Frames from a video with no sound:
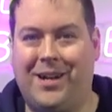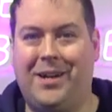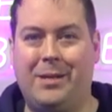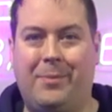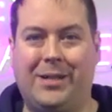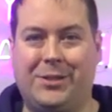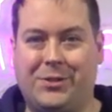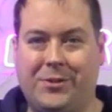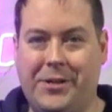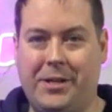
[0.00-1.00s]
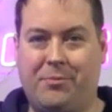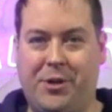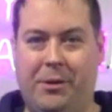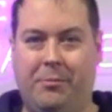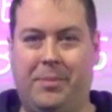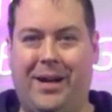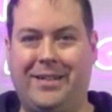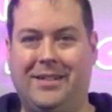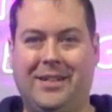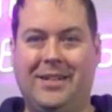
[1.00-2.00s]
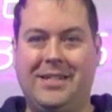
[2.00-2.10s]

Honey Badger 3D Print and Paint.